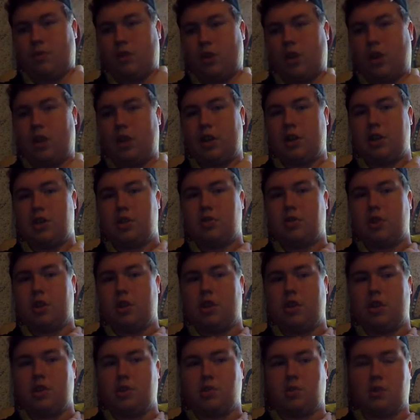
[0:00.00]
I guess right
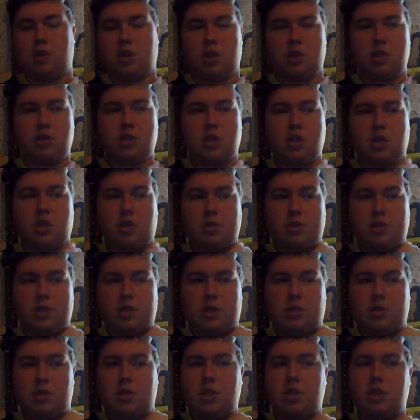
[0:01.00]
here is when it slows
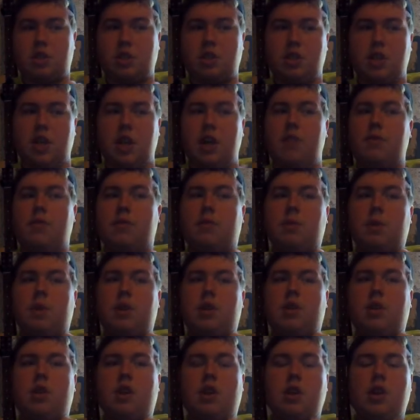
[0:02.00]
down just a tad for
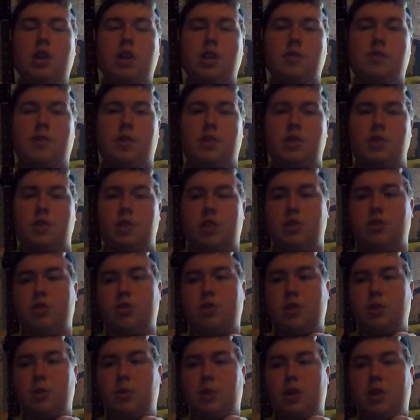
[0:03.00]
me, as far as
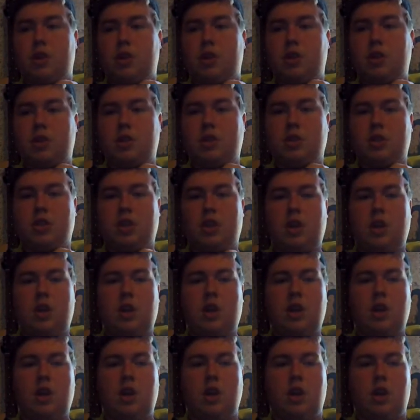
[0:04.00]
interest-wise.
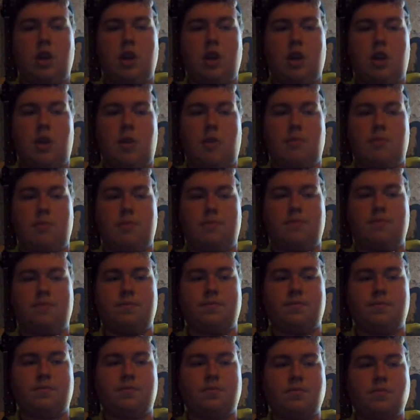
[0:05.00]
The
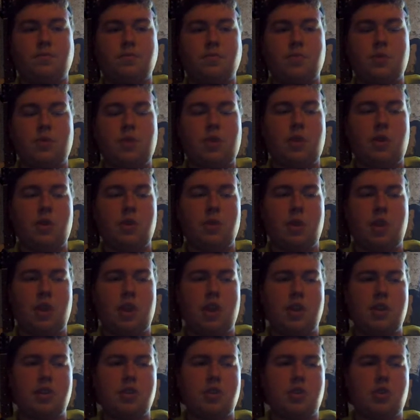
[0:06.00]

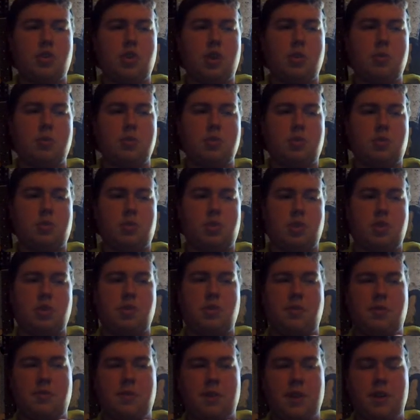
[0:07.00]
intro I wasn't really
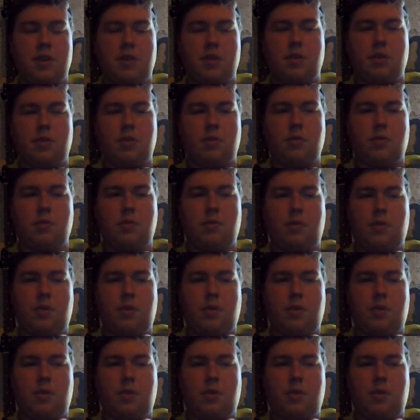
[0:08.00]
too fond of,